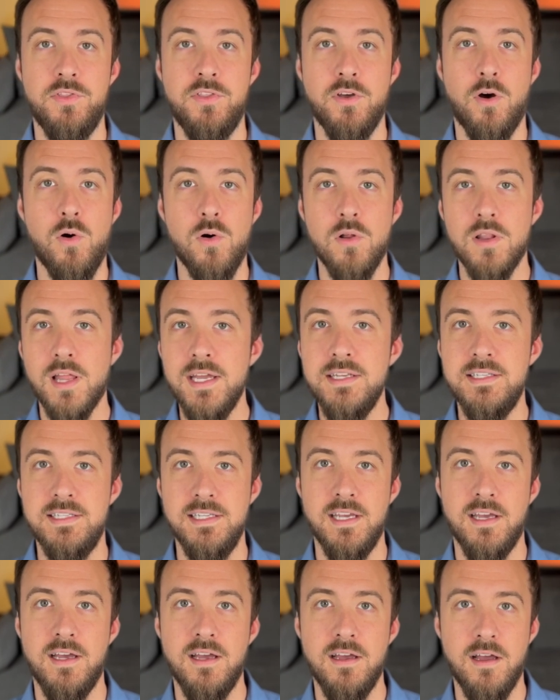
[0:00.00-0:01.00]
the whole
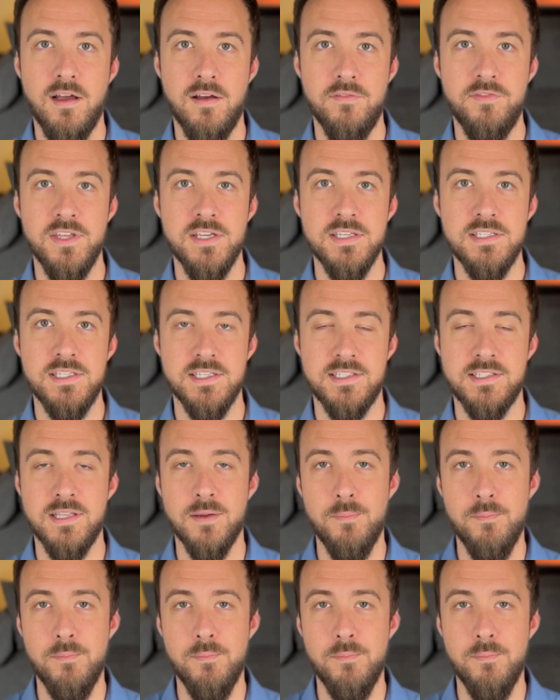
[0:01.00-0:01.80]
idea of this is to